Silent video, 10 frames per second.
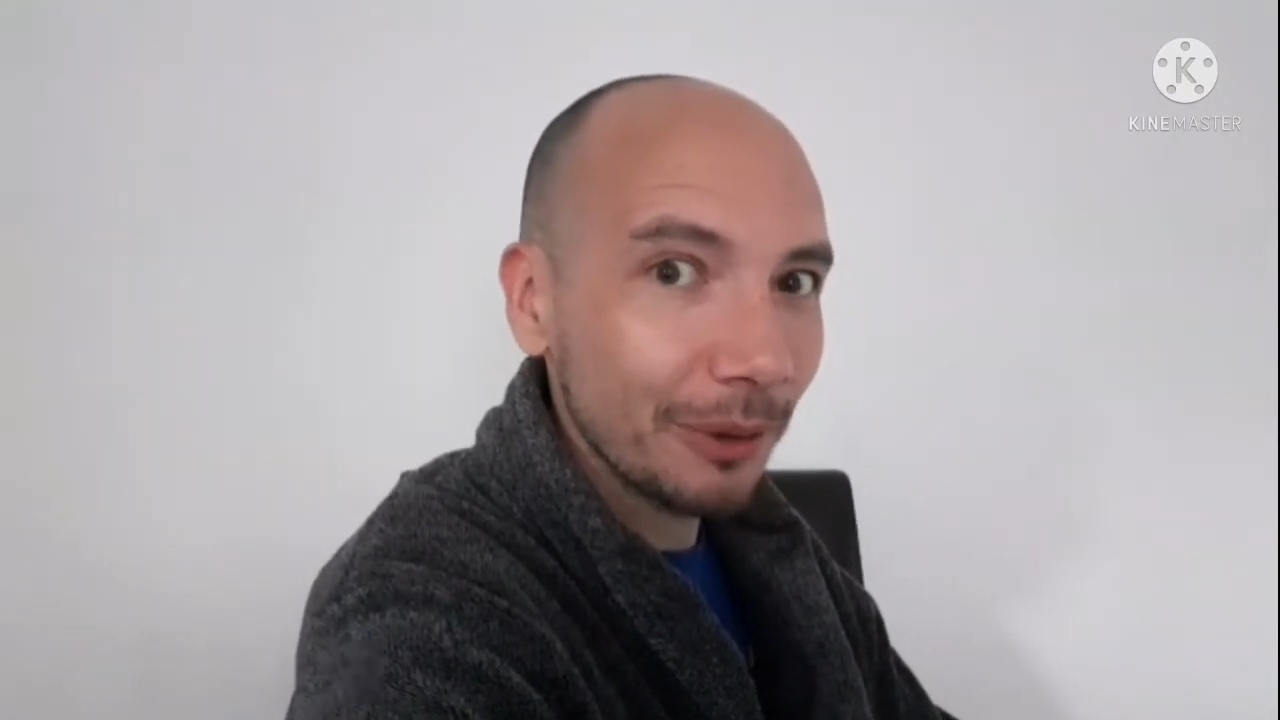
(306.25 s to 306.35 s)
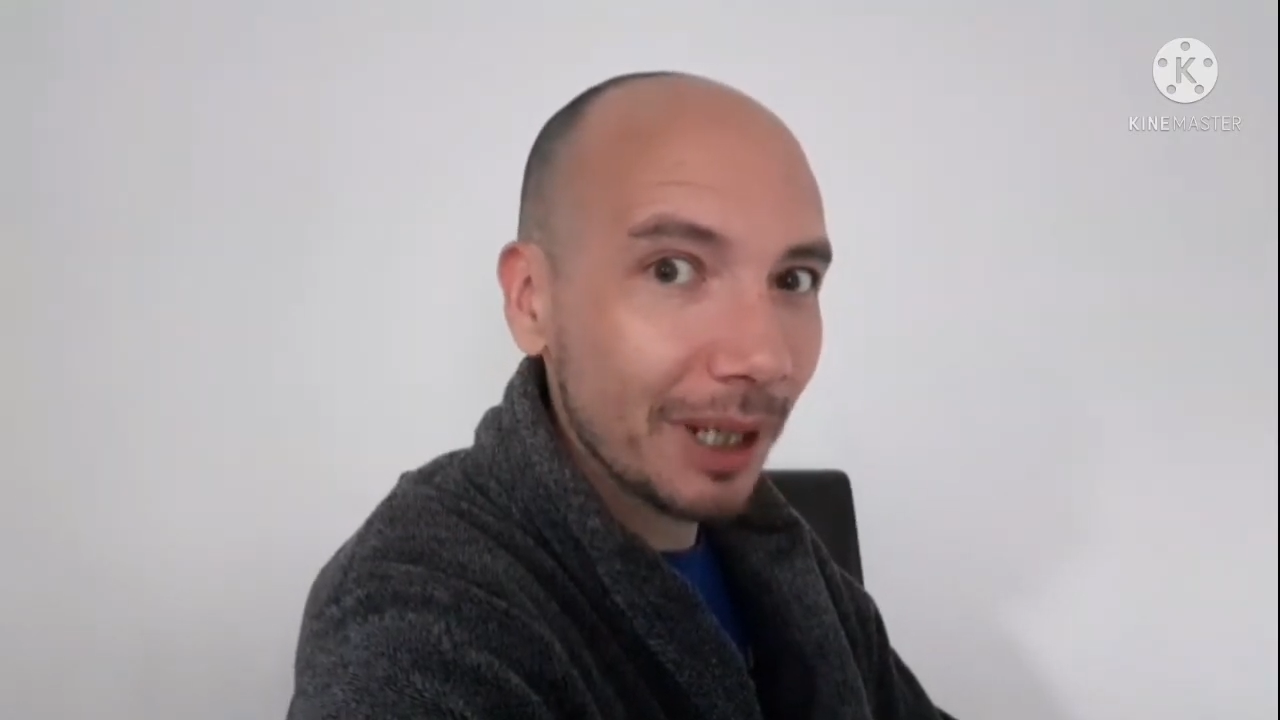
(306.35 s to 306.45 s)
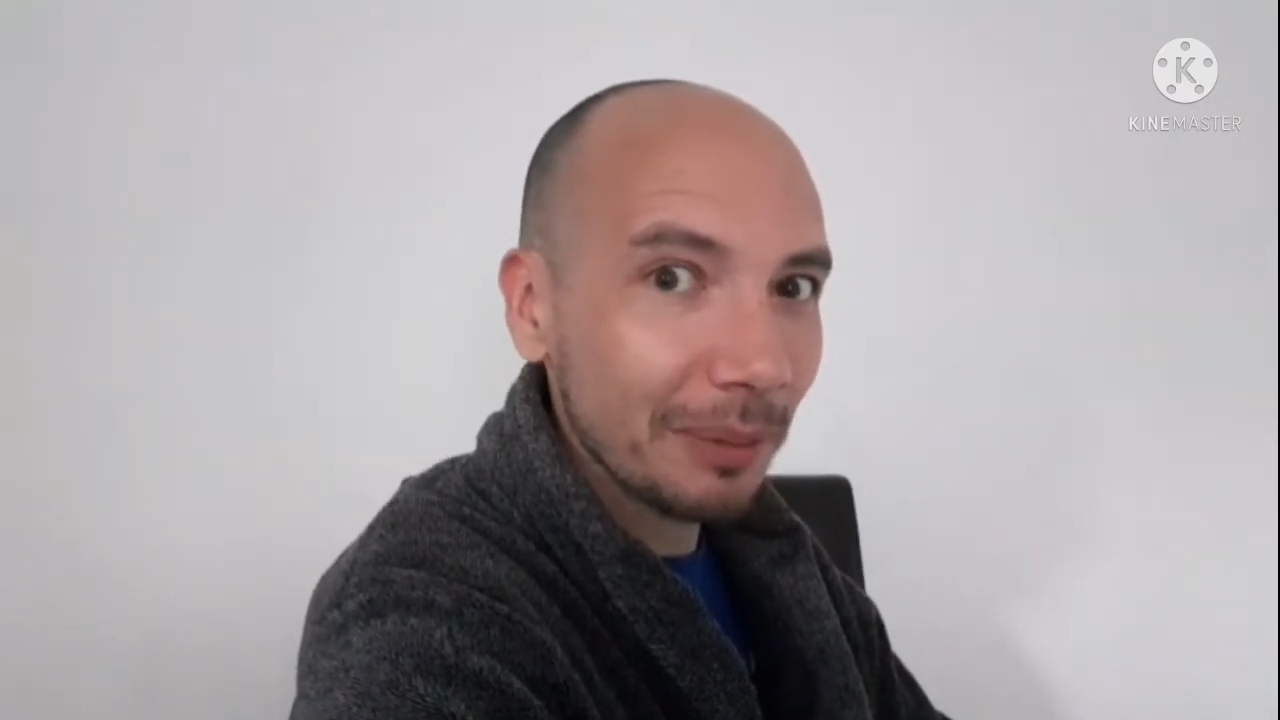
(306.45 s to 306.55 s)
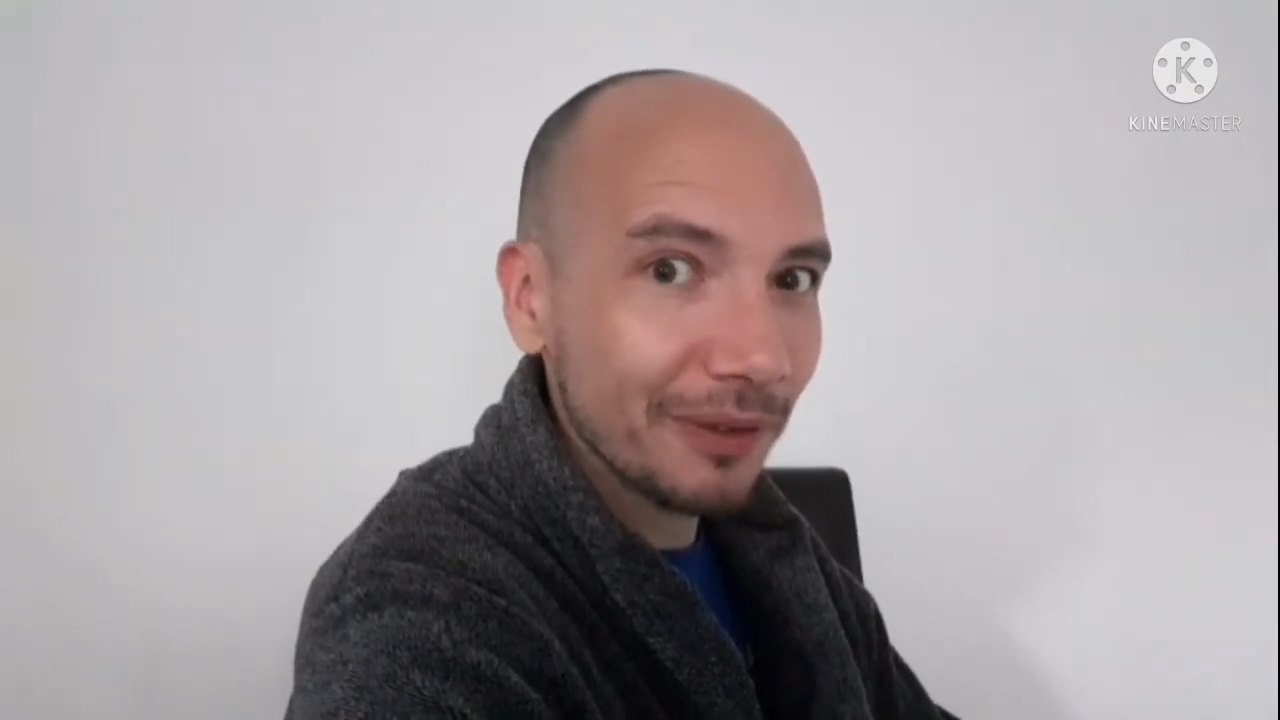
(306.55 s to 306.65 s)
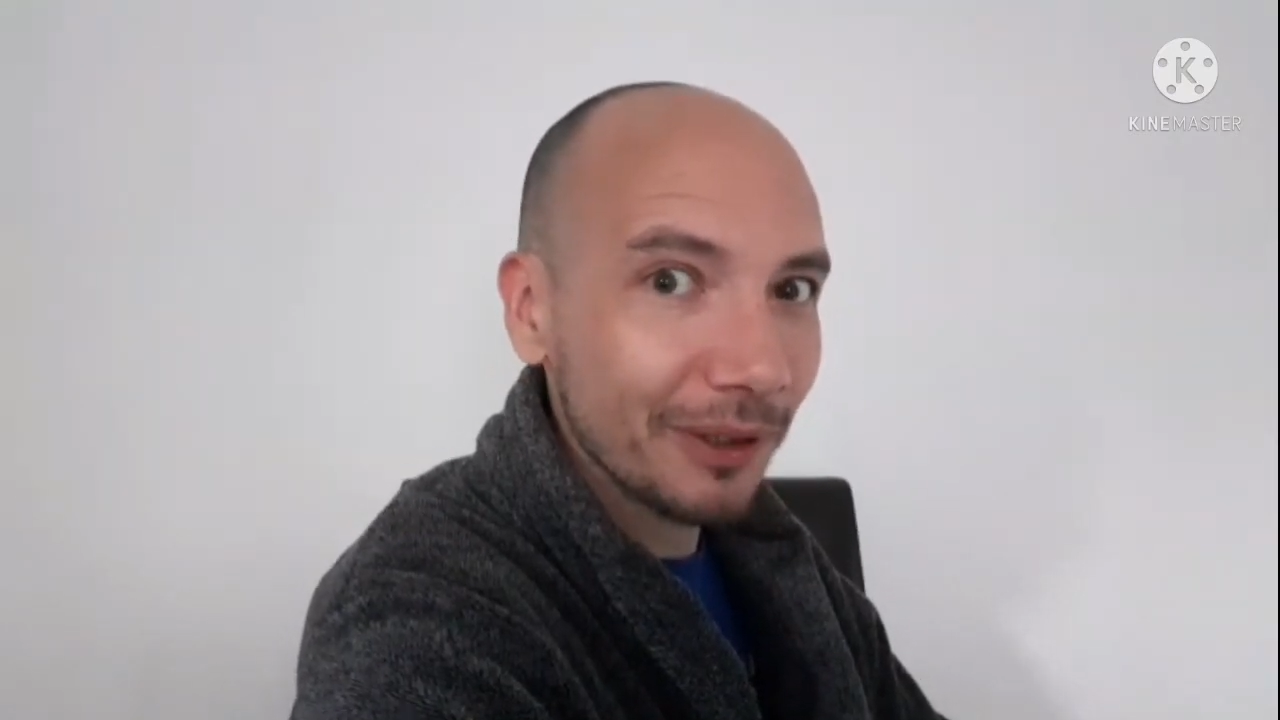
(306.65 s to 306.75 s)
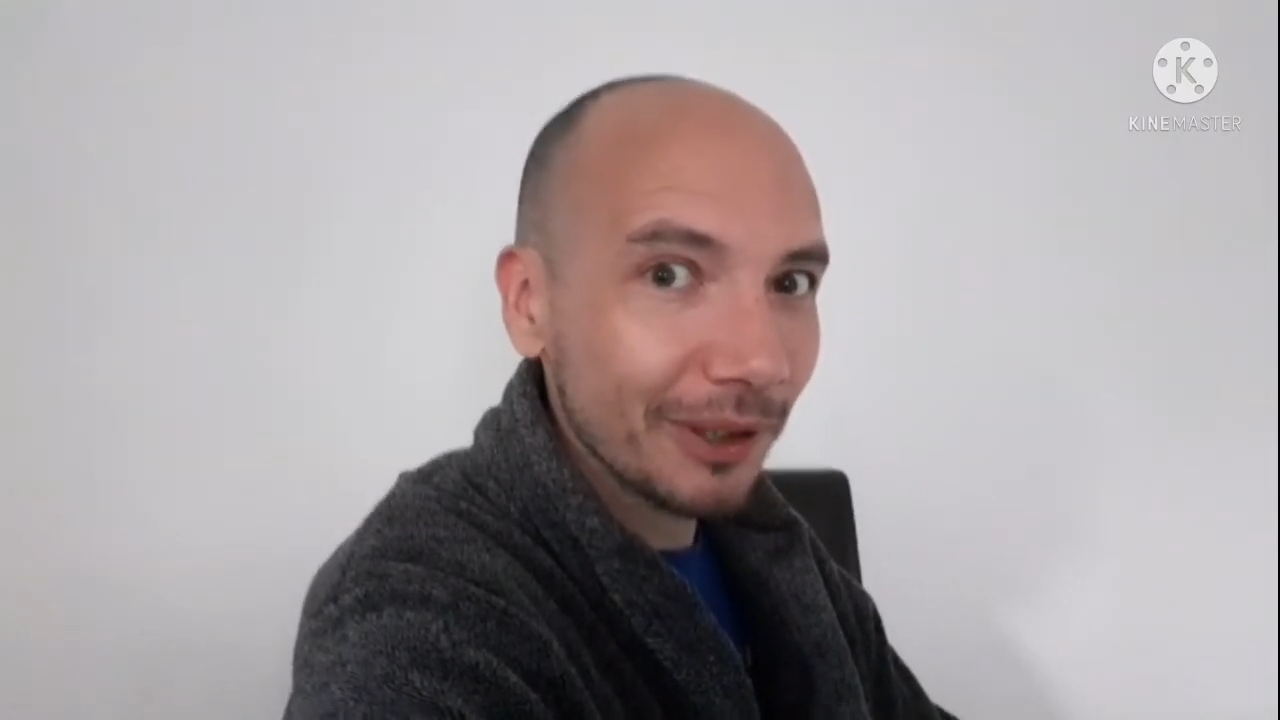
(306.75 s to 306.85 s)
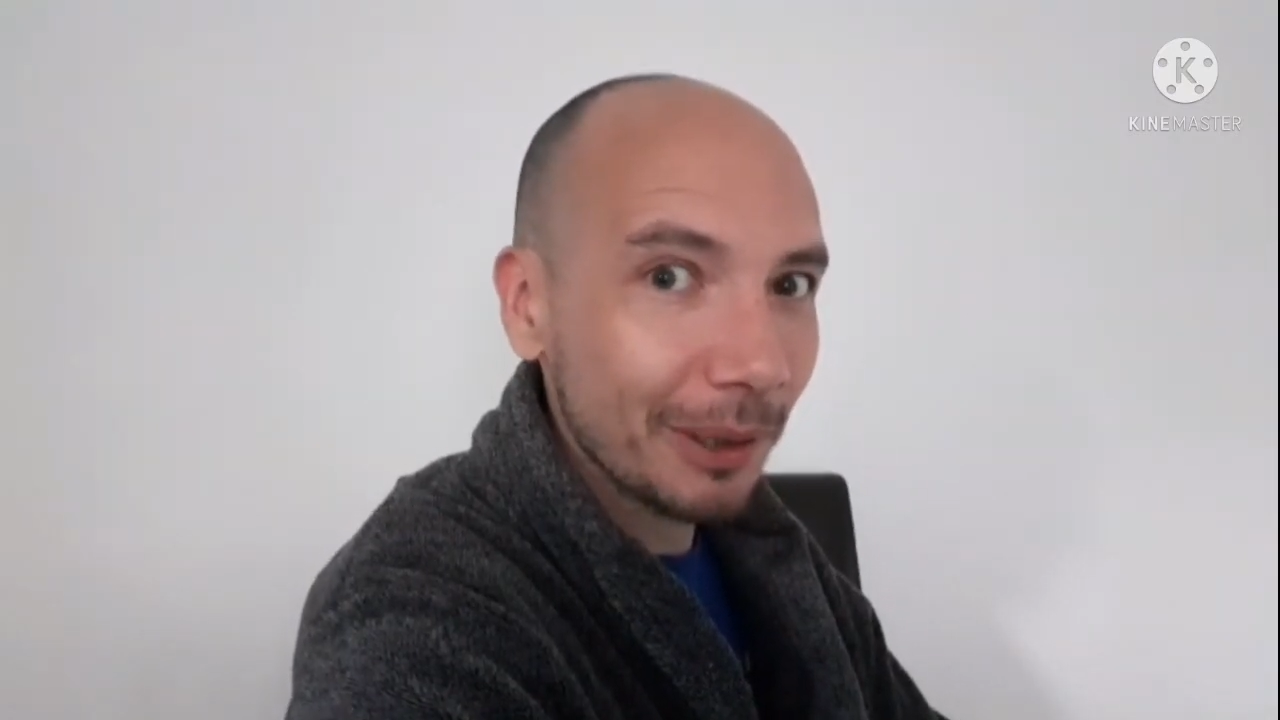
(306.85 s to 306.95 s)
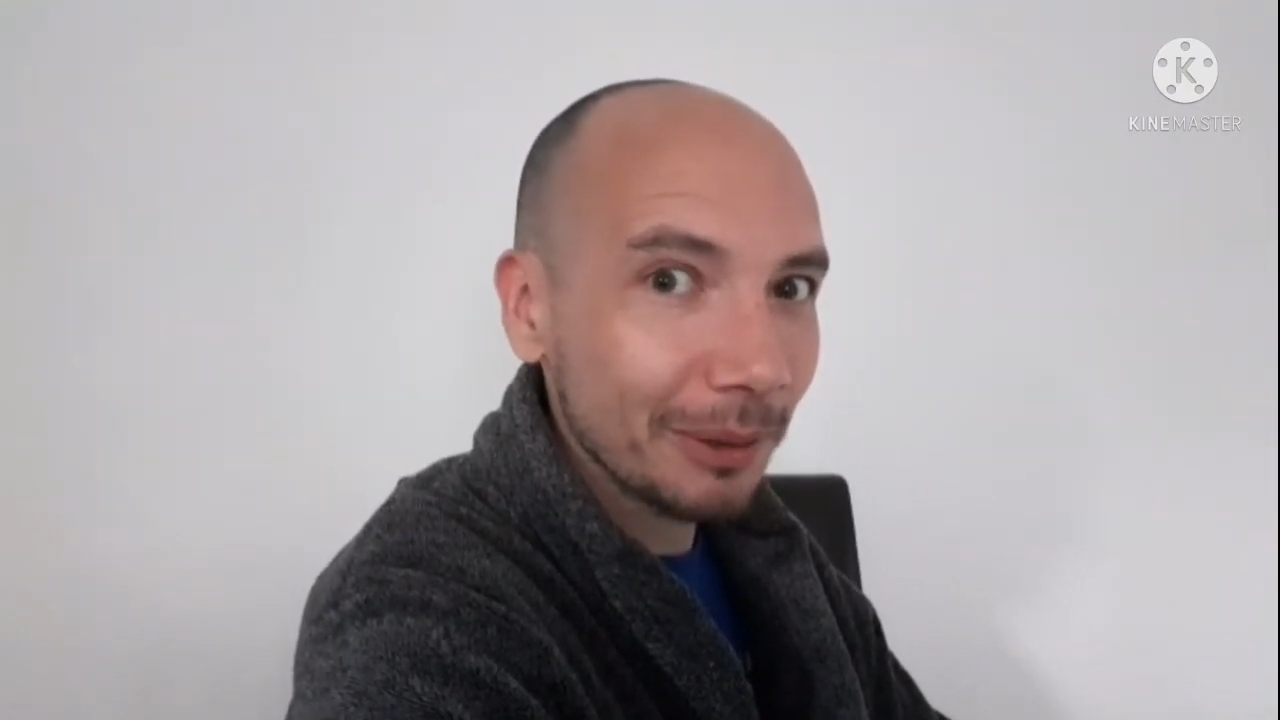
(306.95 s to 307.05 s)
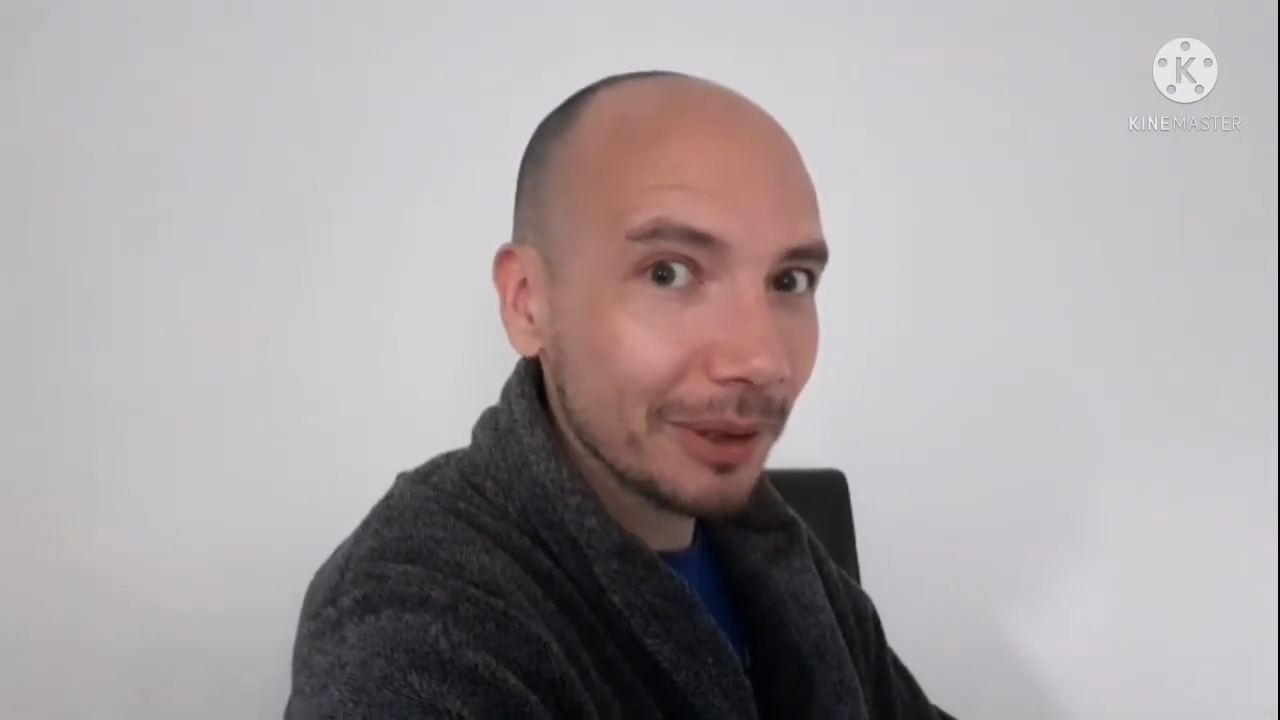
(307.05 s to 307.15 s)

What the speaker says: that before I go